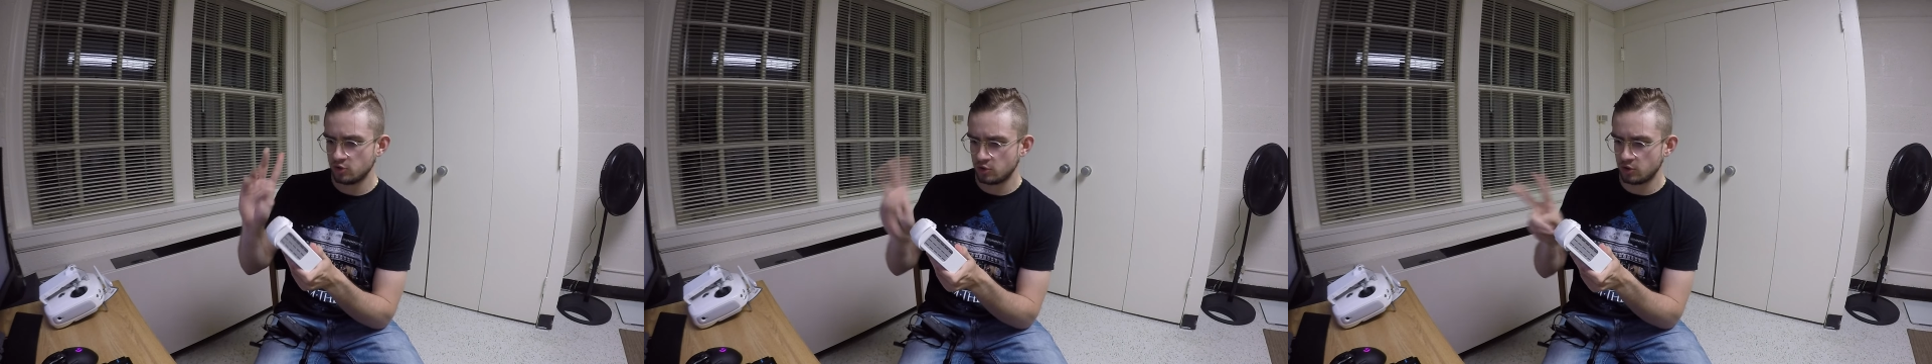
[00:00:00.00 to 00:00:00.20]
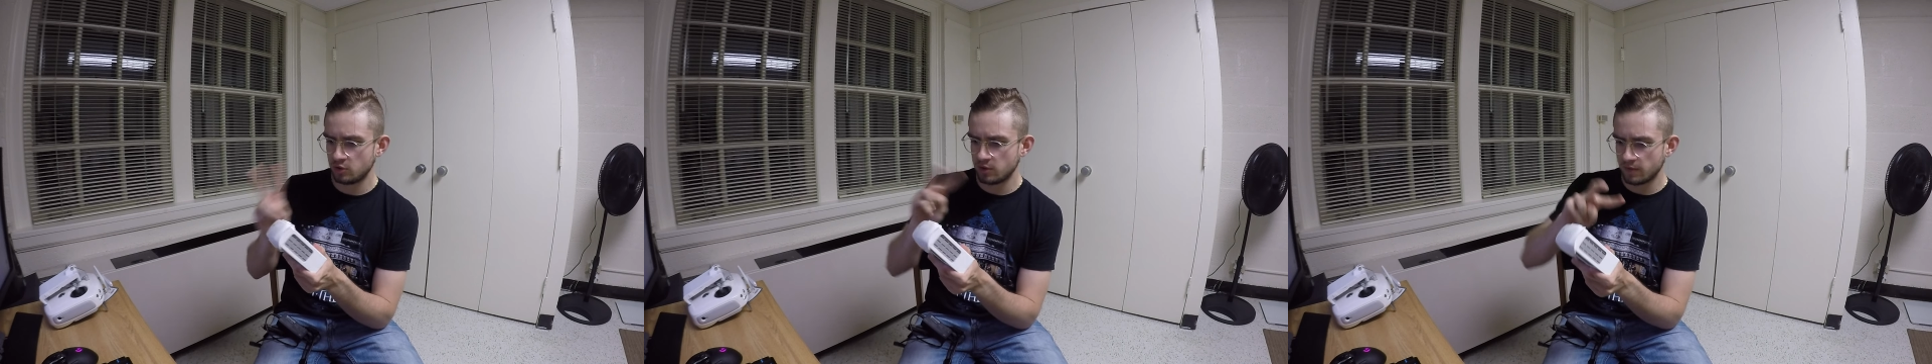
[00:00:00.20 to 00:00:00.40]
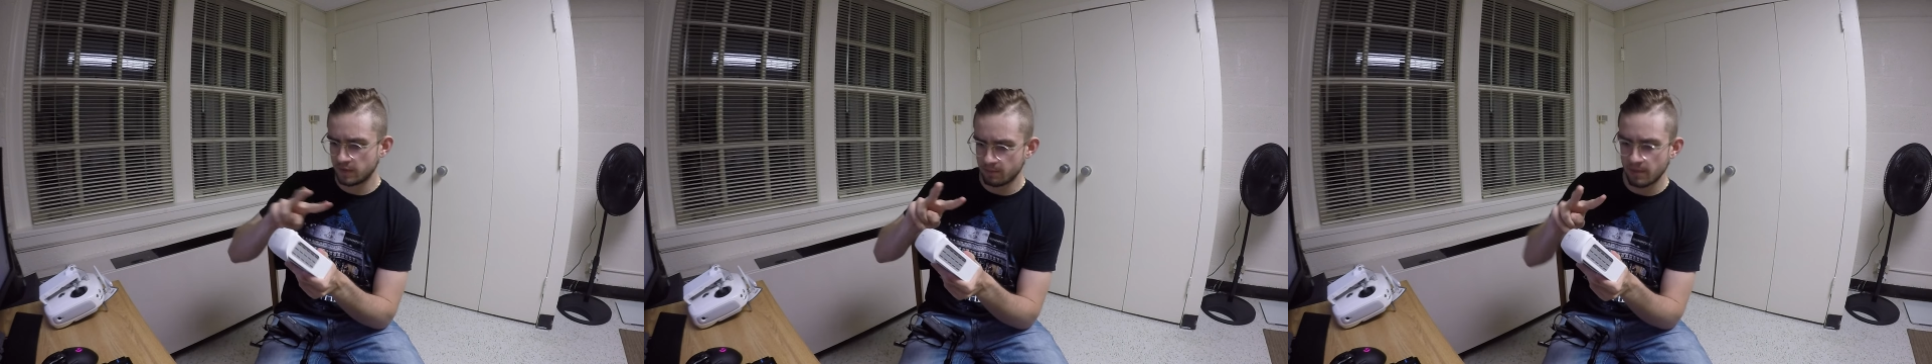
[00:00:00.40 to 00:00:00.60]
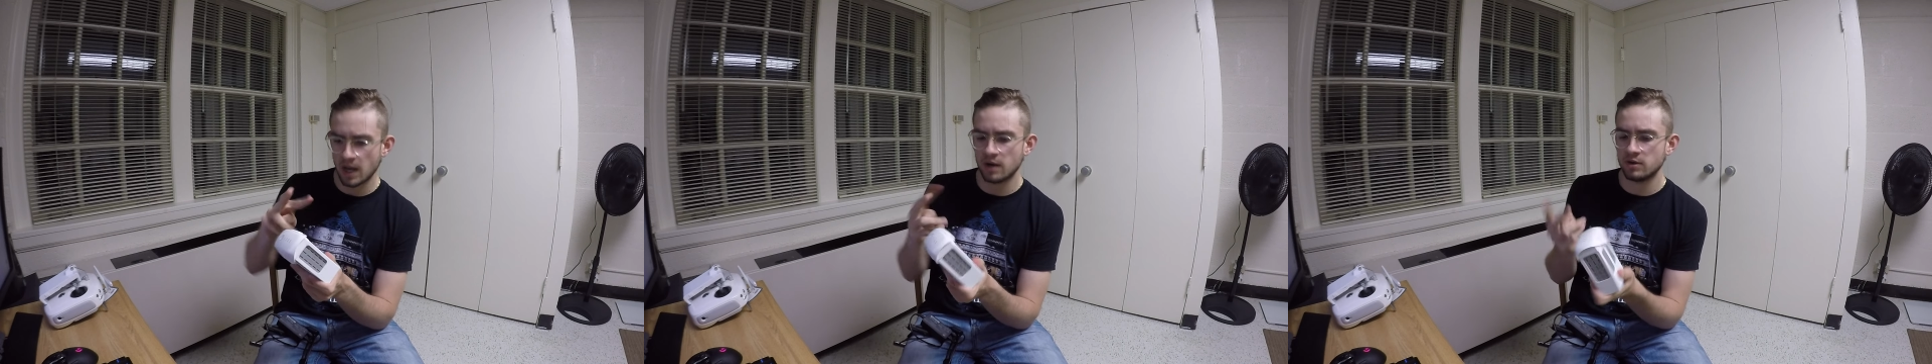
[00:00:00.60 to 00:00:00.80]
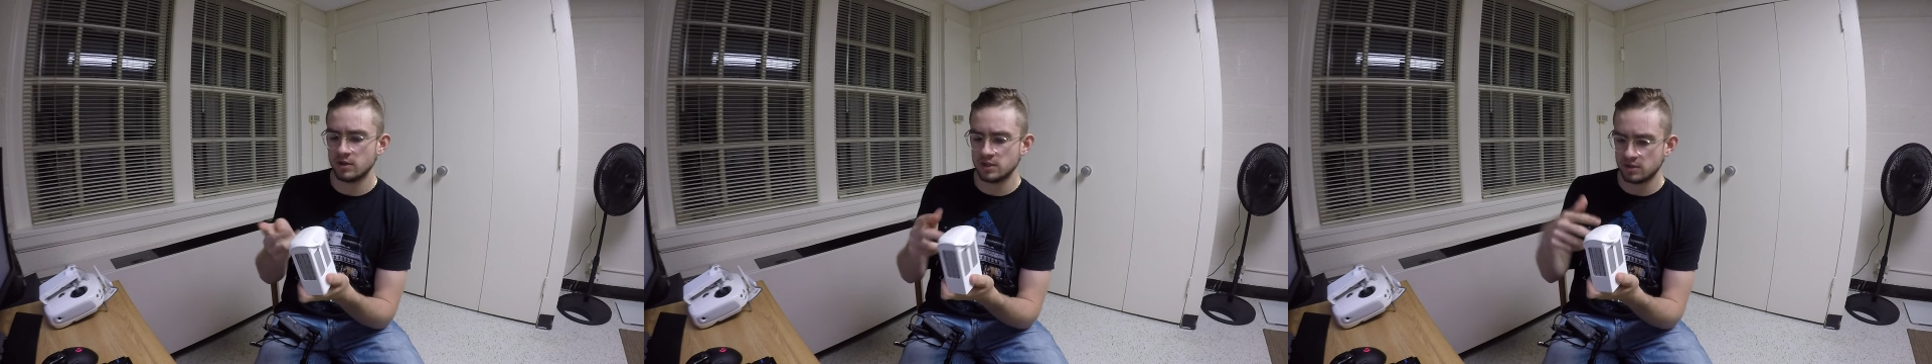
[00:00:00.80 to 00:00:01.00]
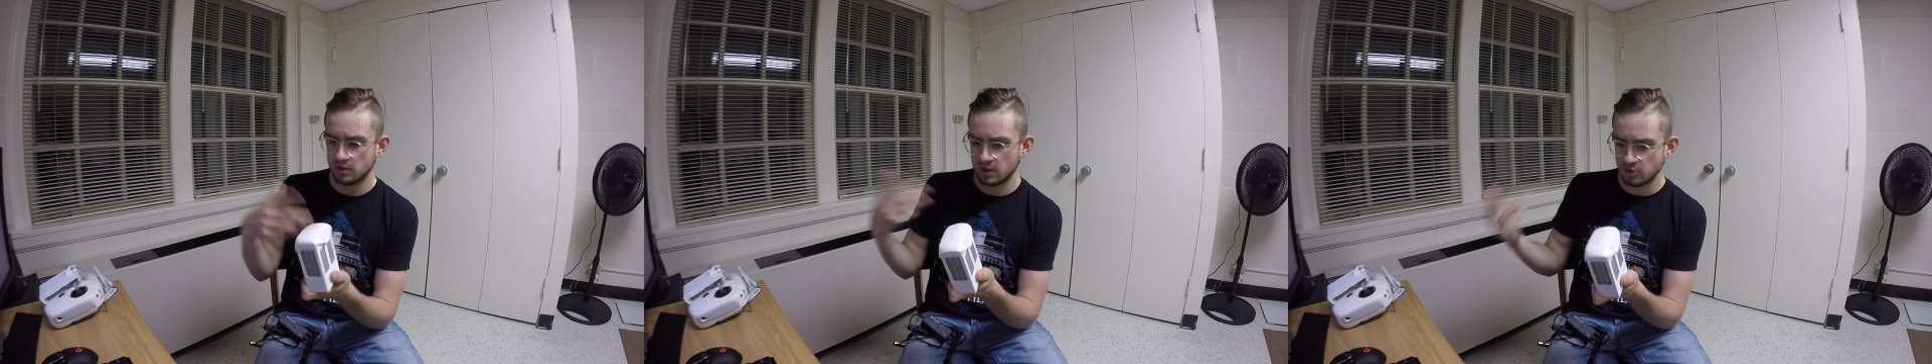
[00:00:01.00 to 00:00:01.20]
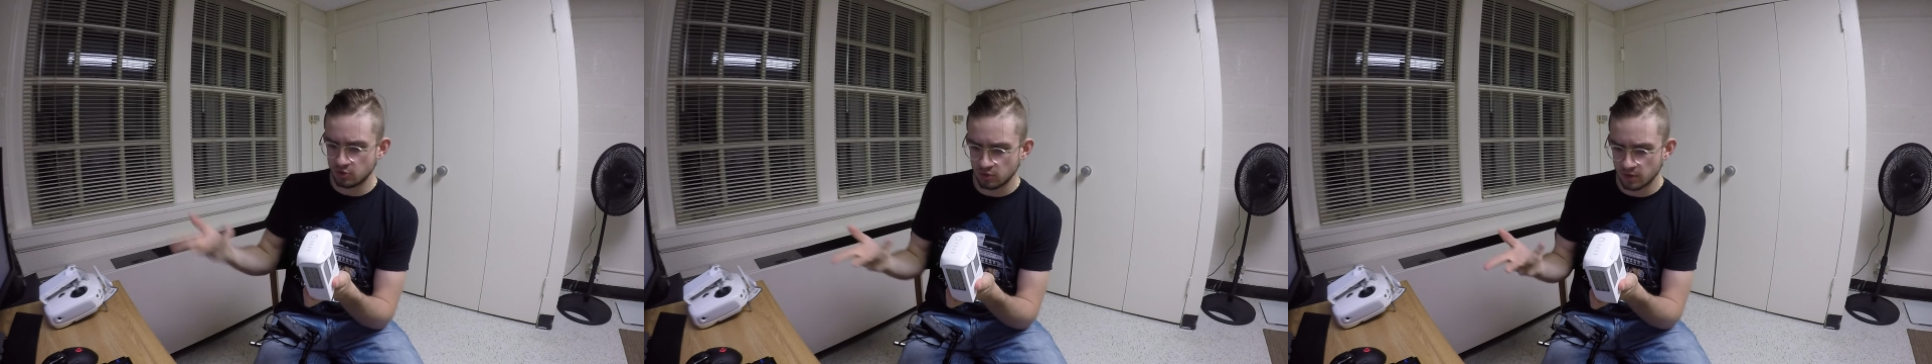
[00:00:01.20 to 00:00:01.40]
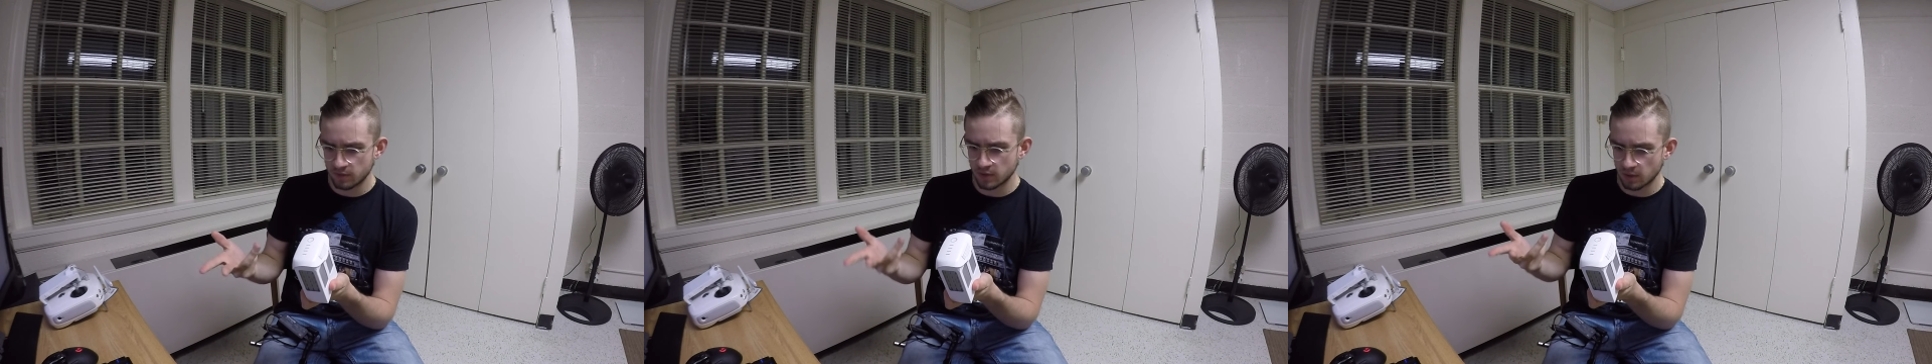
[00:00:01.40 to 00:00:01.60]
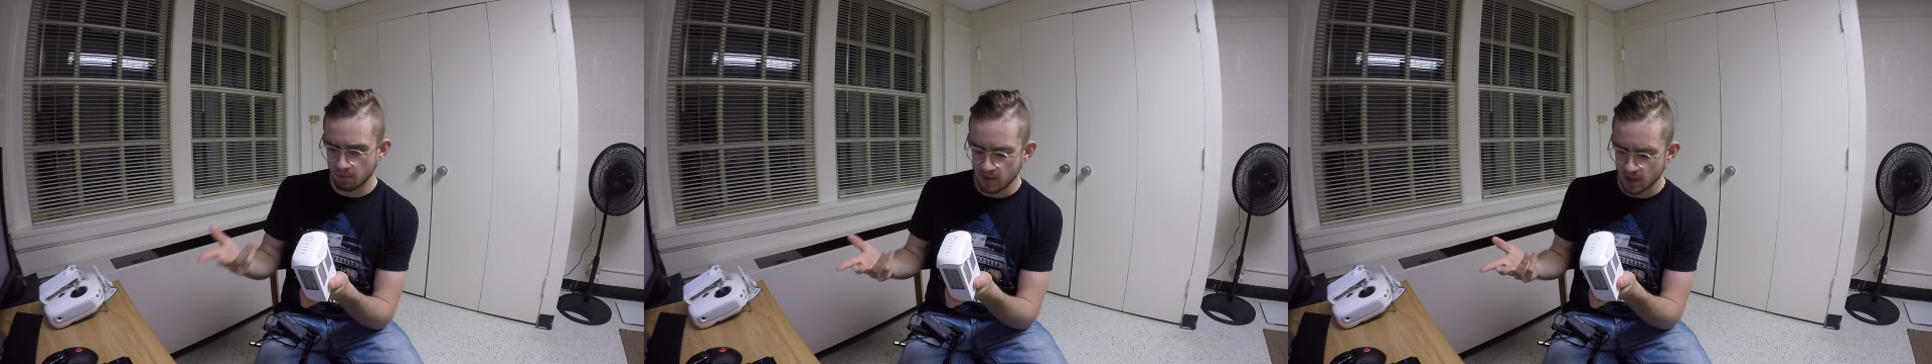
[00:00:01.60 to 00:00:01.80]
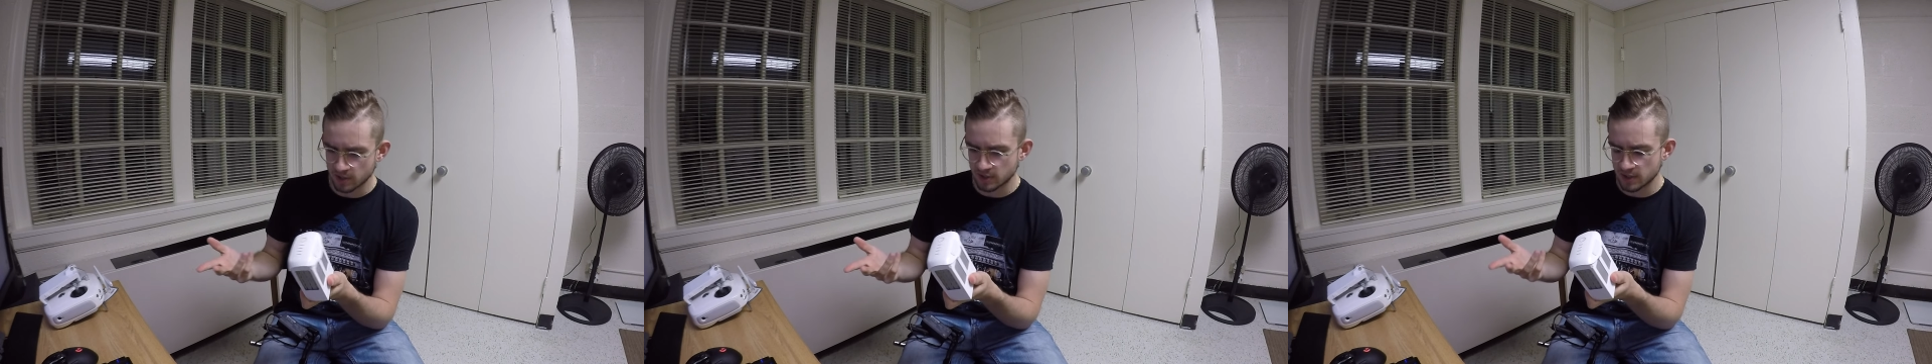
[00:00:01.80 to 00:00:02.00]
two different batteries, so I had two different
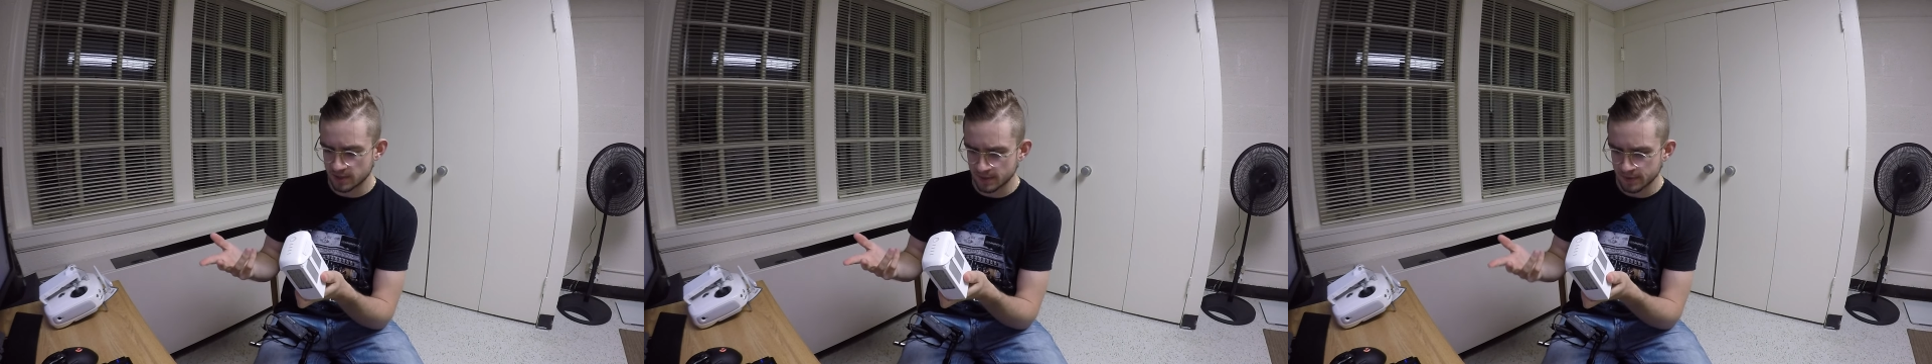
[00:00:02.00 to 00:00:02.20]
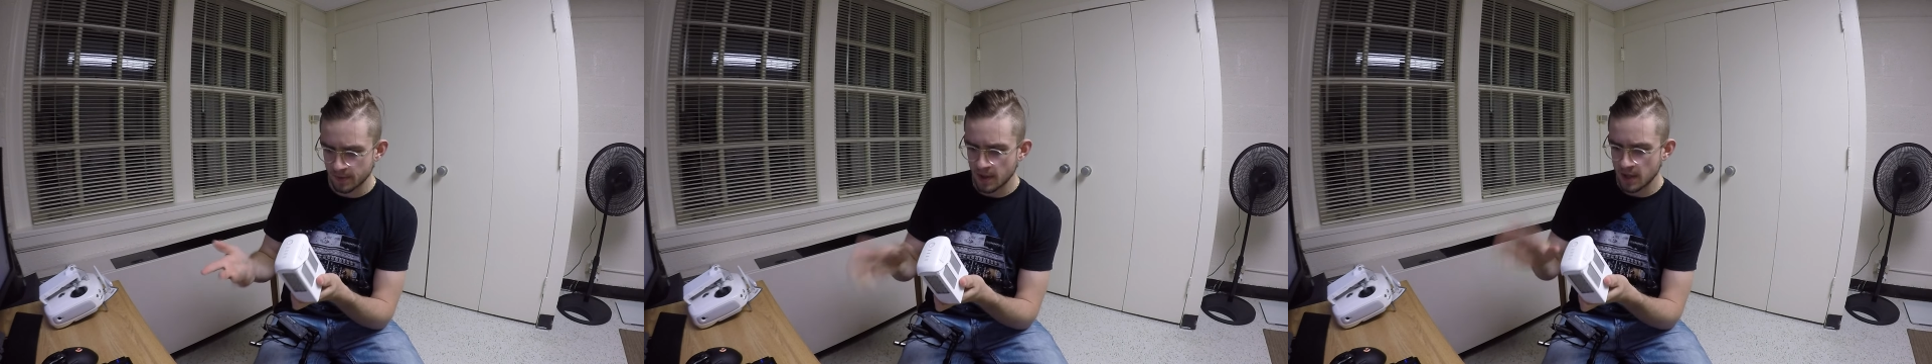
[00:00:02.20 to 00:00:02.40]
comparisons.